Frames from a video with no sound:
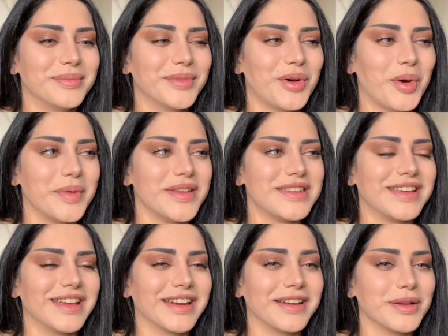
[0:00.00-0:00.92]
hoping to
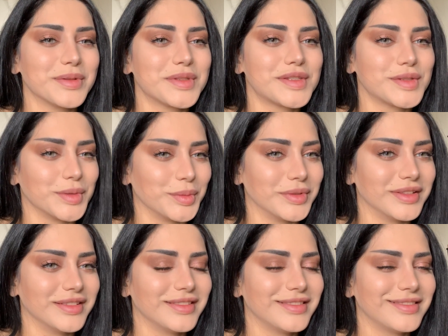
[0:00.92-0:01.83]
get it up soon,
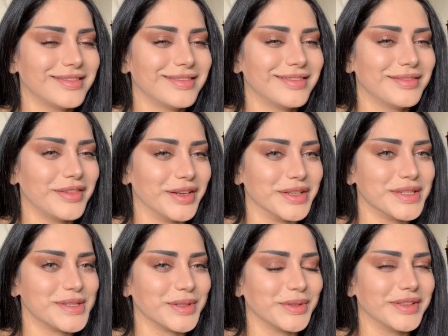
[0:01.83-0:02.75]
very
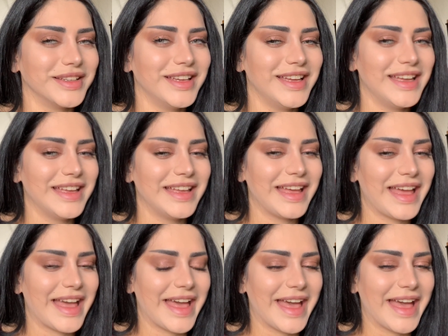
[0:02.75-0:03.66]
soon.
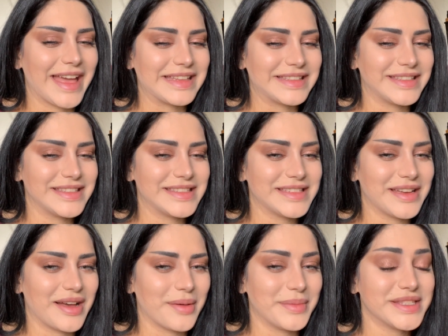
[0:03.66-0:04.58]
And
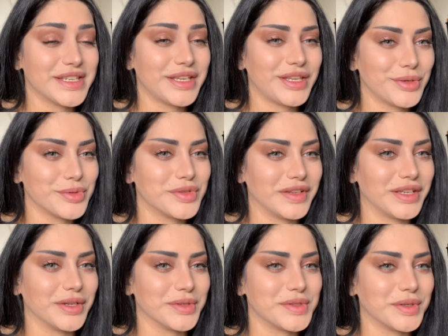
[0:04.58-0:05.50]
it's a huge
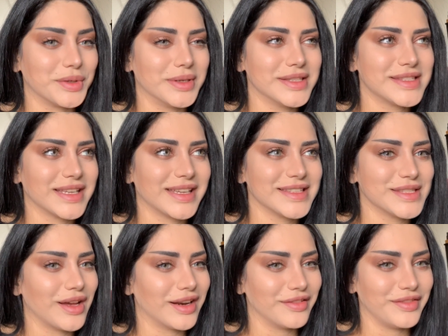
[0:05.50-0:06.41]
video too. It's
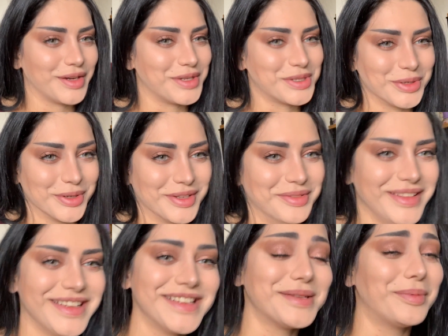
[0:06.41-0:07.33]
not a very short,
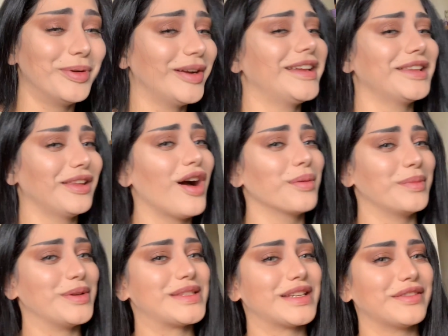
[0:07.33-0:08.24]
it's a pretty long
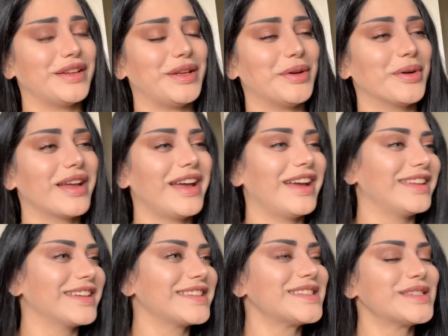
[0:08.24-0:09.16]
music video, okay?
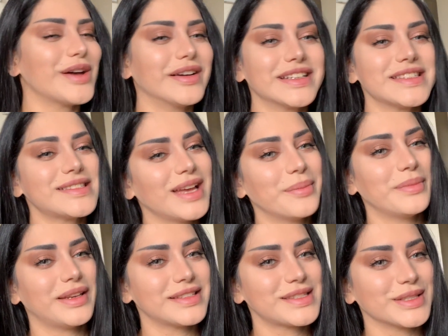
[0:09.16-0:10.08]
Like the song is 10
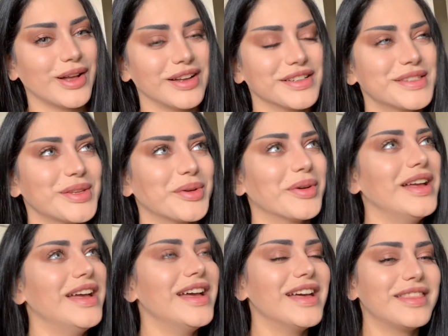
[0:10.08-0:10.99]
minutes long, so
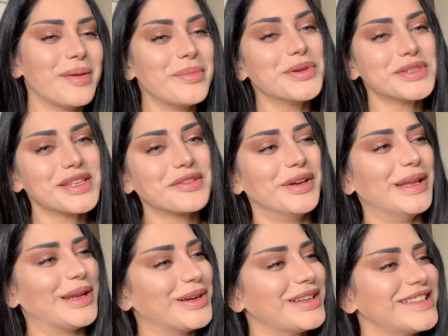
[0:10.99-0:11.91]
the music
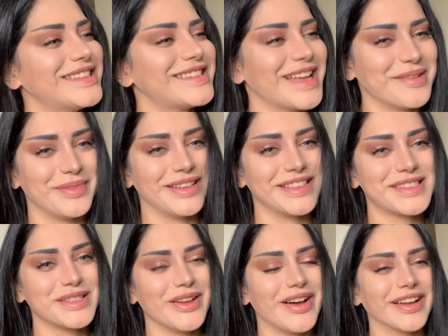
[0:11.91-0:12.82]
video is 10
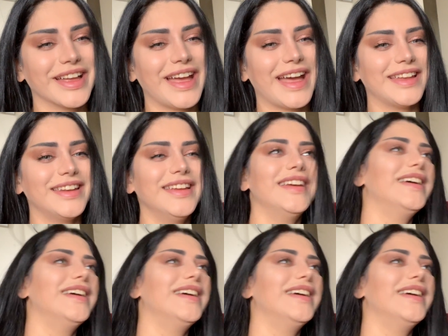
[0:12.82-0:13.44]
minutes long, and